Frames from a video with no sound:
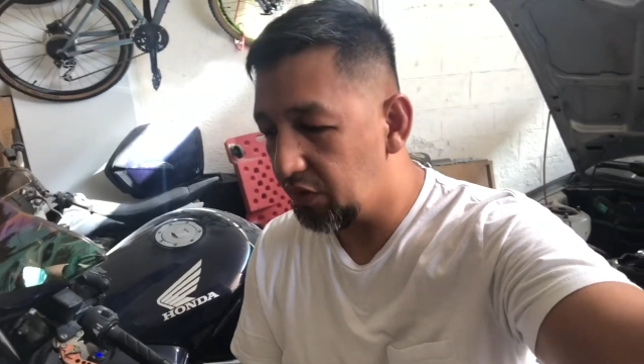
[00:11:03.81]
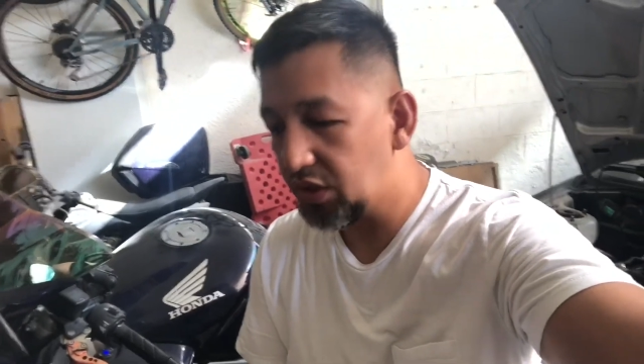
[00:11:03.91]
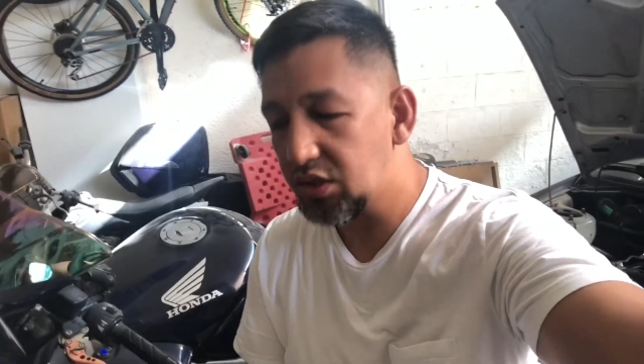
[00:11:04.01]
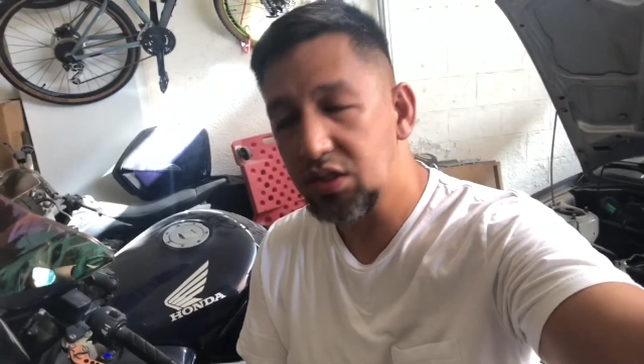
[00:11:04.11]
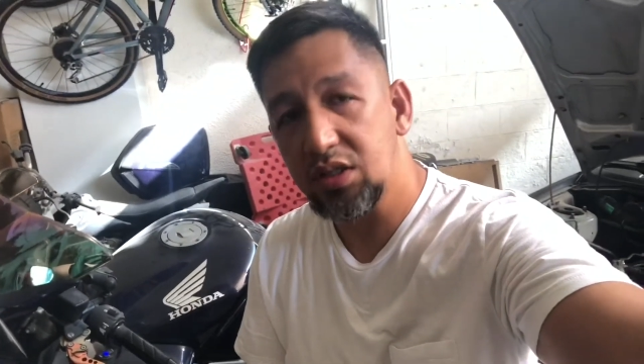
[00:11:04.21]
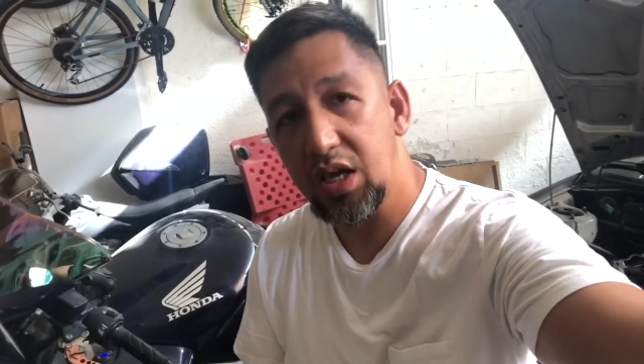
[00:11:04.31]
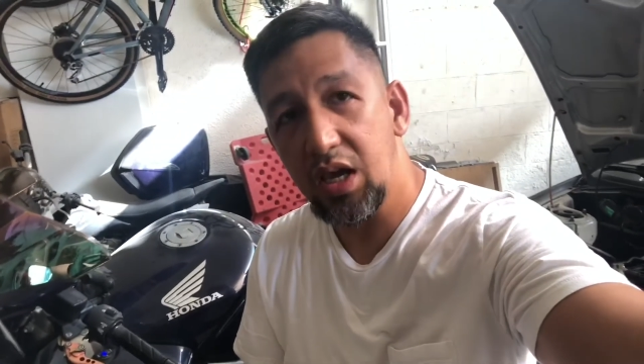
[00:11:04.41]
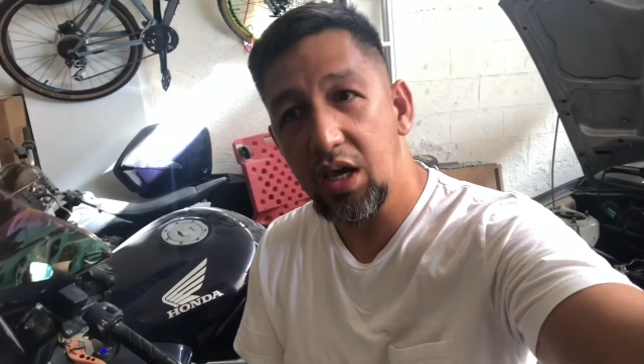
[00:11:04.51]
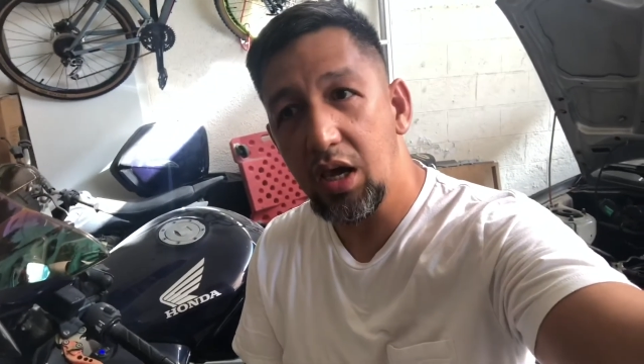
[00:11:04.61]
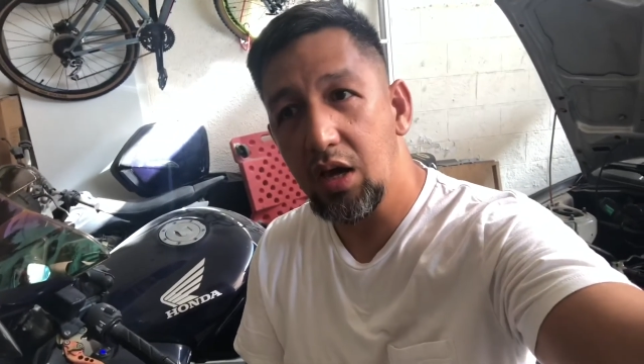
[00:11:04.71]

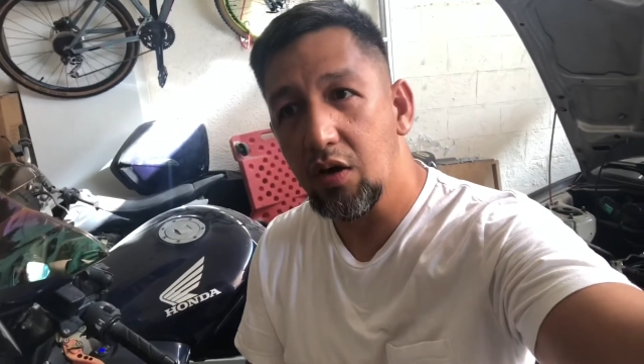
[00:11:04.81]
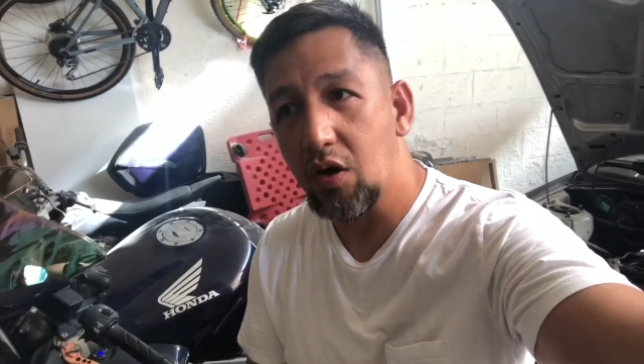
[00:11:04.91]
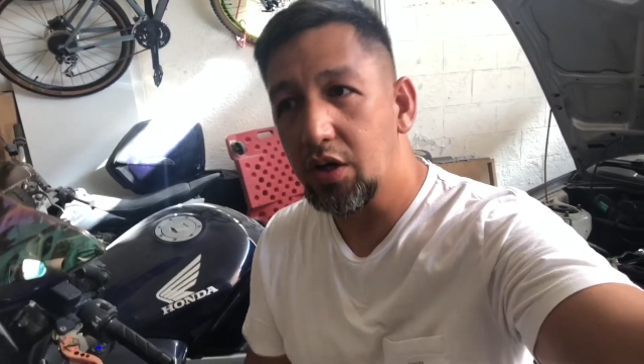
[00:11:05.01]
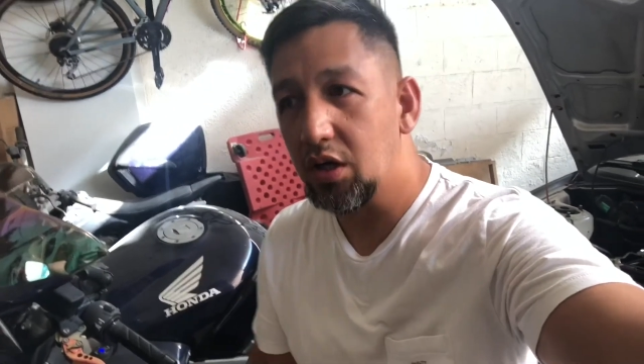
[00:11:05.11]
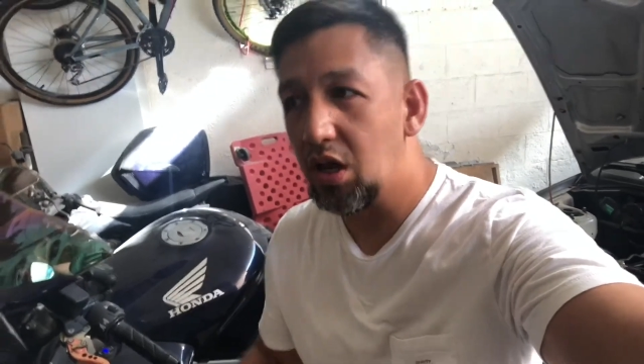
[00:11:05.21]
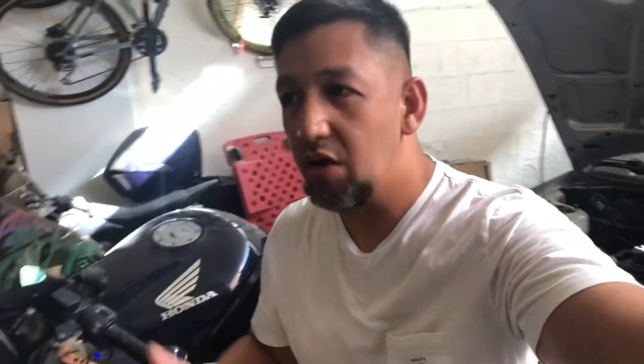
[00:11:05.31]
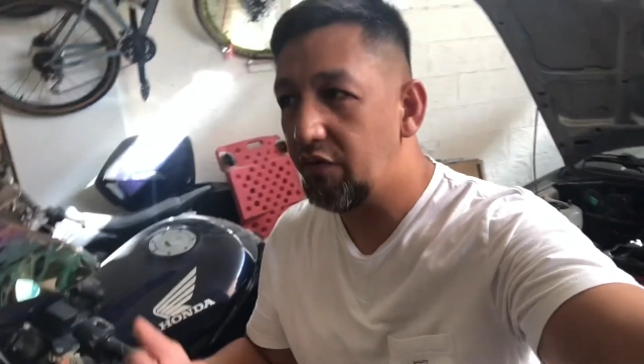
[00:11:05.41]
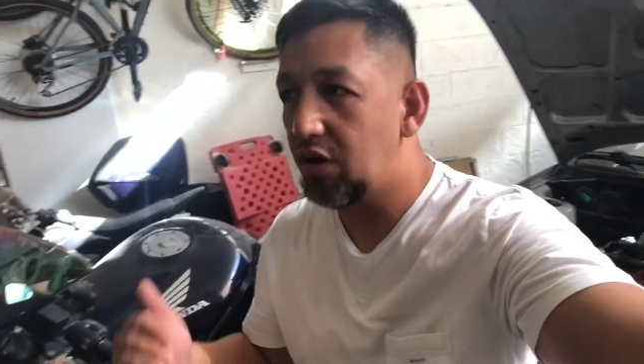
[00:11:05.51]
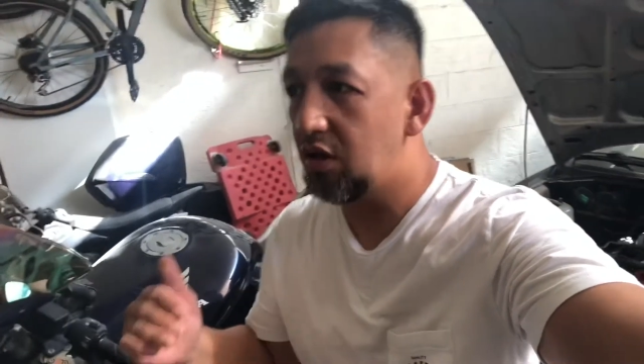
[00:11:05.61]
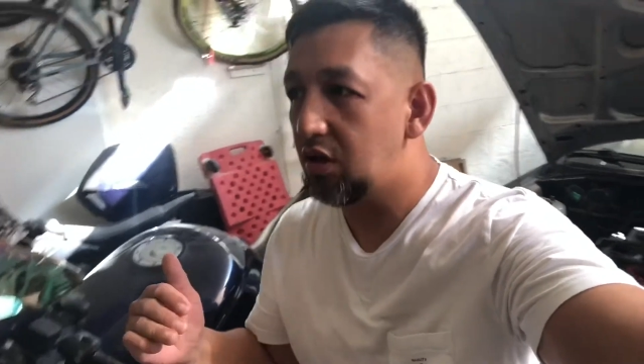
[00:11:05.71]
staying on a
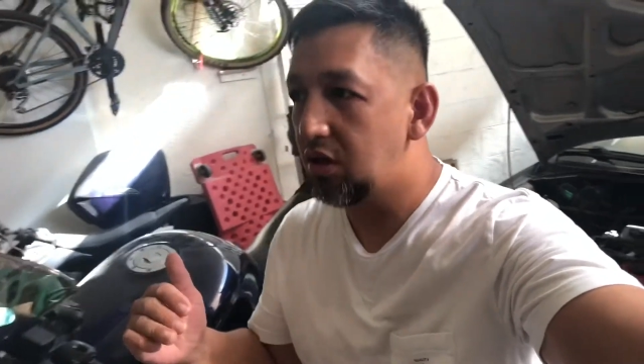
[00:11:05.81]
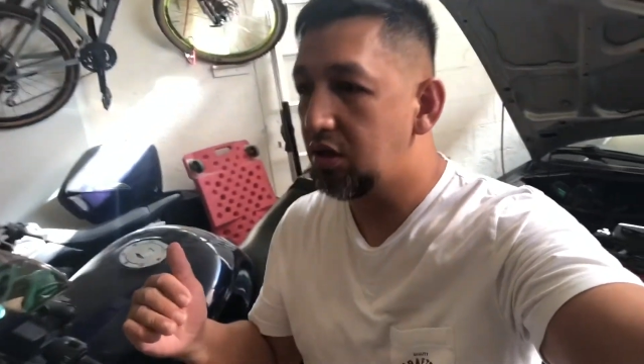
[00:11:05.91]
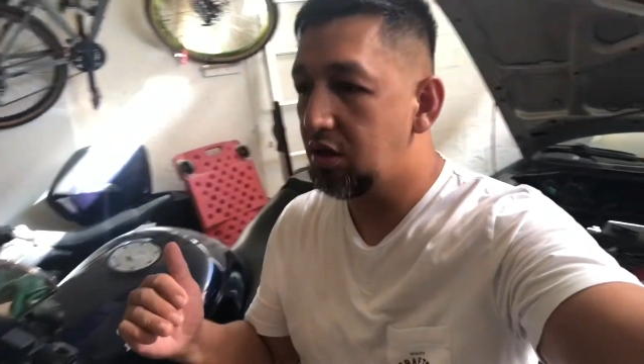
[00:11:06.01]
level,